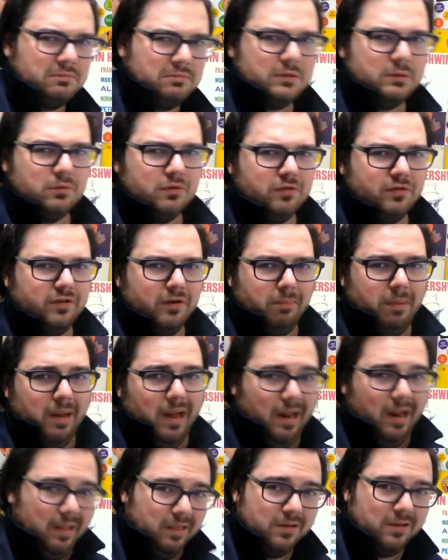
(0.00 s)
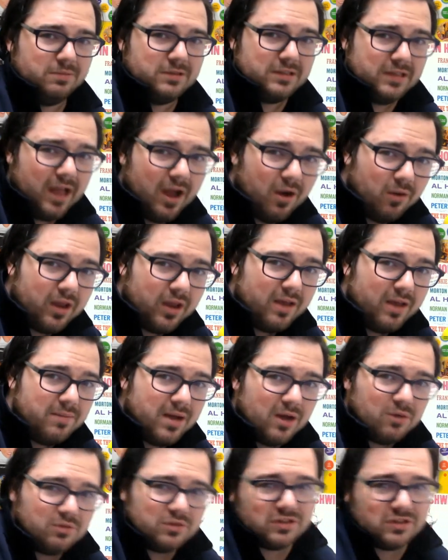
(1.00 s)
the movie Apocalypse Now came
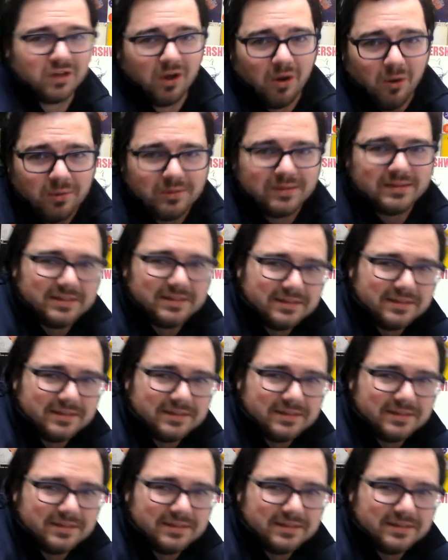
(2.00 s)
out. So,